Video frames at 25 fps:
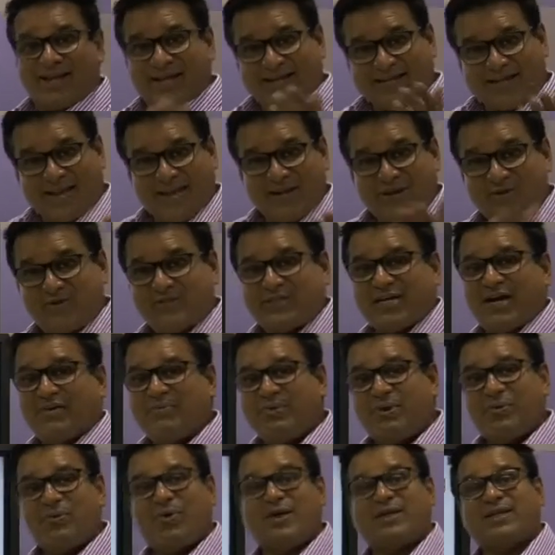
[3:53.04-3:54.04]
Can you tell
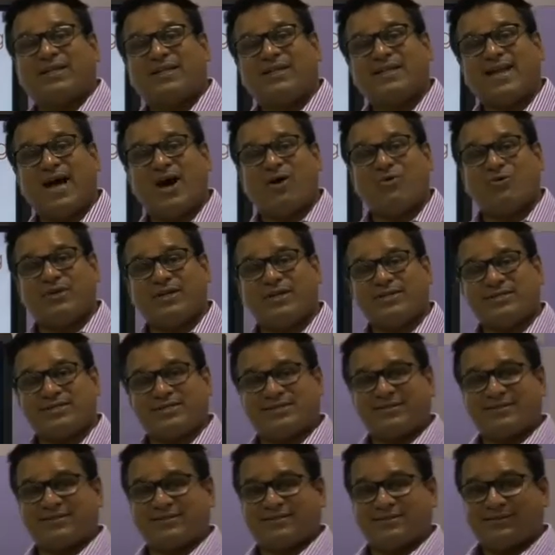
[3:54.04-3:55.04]
me what the noun
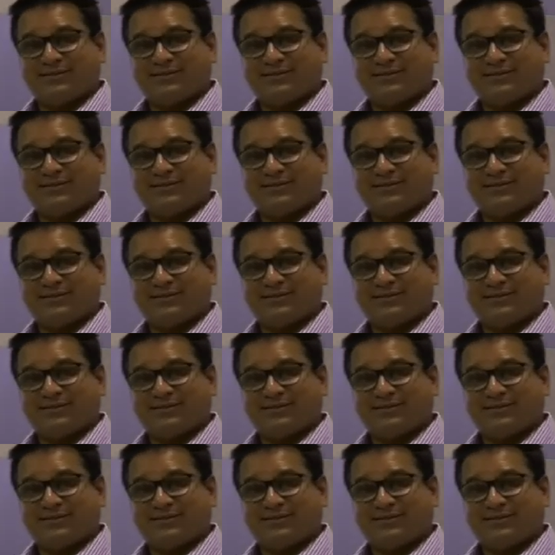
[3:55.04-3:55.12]
is?